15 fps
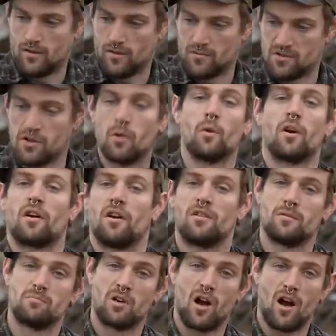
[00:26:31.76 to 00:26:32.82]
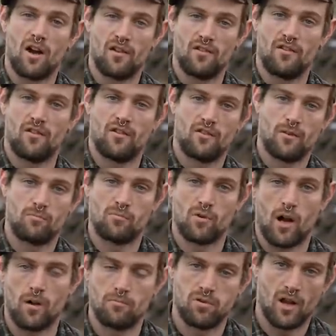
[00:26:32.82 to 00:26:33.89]
Still working on the broads, the
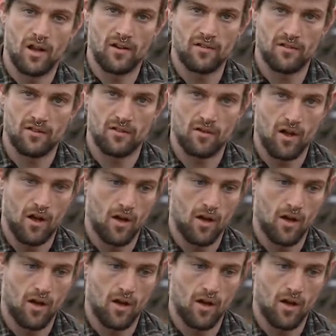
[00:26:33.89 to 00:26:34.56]
broad planks,